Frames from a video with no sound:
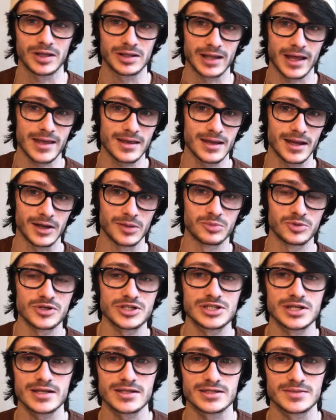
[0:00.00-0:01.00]
a like. I'd
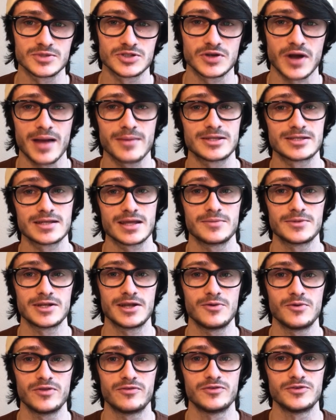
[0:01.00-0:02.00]
appreciate it. Subscribe to stay up to
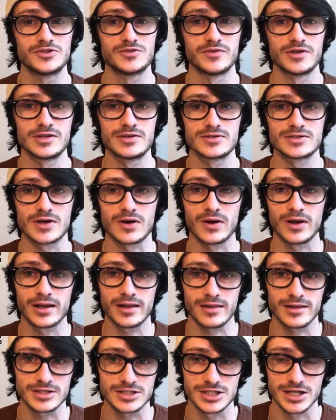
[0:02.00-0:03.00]
date with future videos on
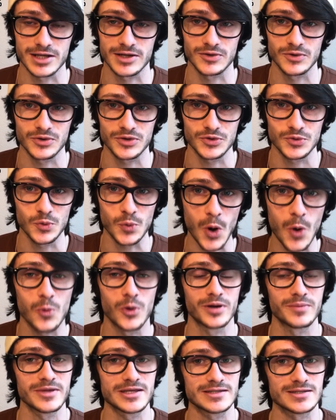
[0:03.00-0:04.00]
the channel. You won't
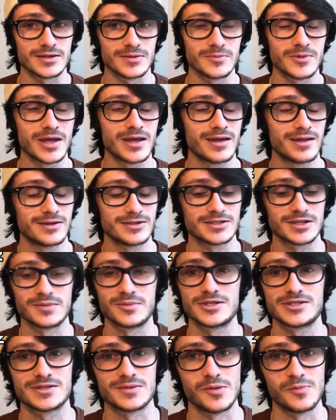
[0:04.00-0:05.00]
want to miss them. There's going
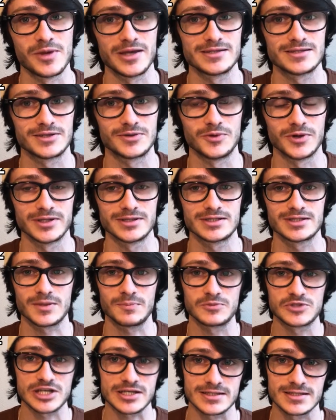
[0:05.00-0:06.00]
to be some amazing ones.
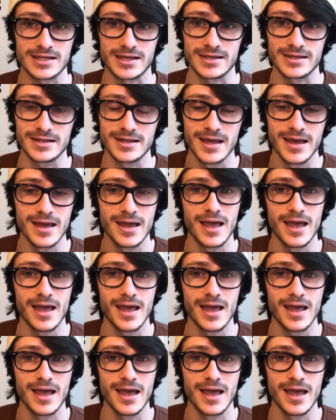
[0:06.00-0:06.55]
I'm just saying.